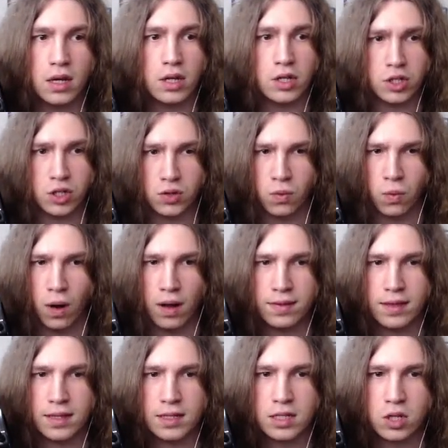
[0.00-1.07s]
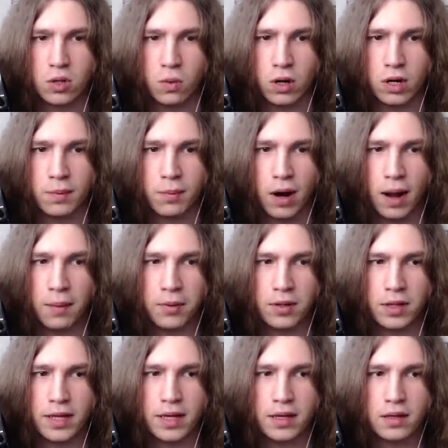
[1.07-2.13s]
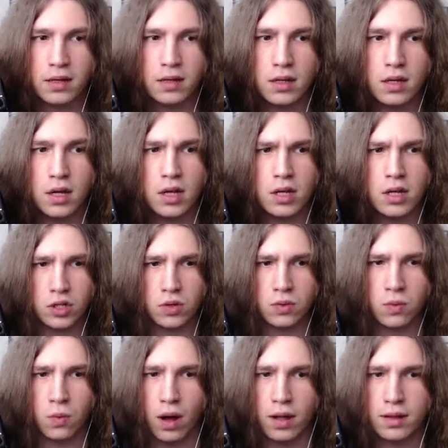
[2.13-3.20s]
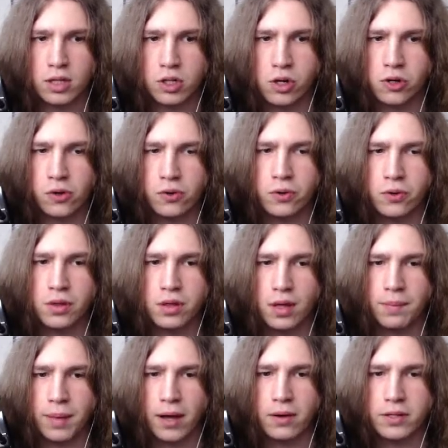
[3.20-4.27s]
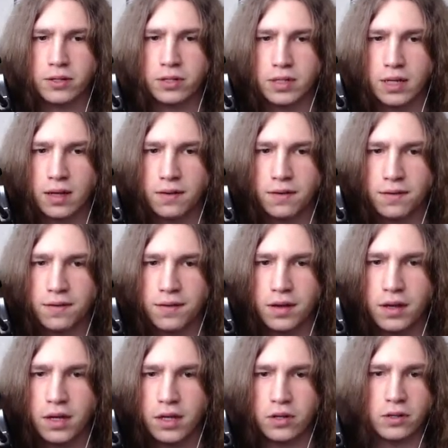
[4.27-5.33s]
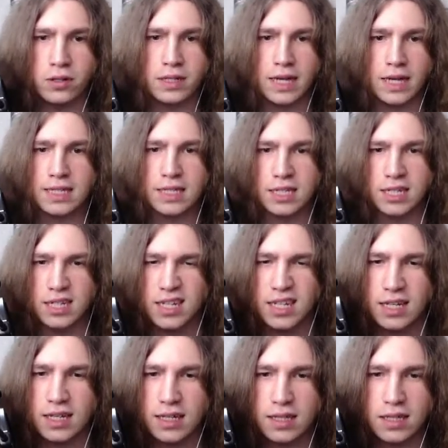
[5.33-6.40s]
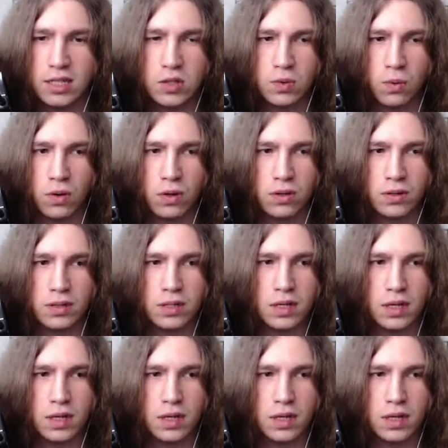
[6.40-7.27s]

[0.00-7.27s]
Do you want this to work properly? Do you want the truth about yourself, your destiny in this world?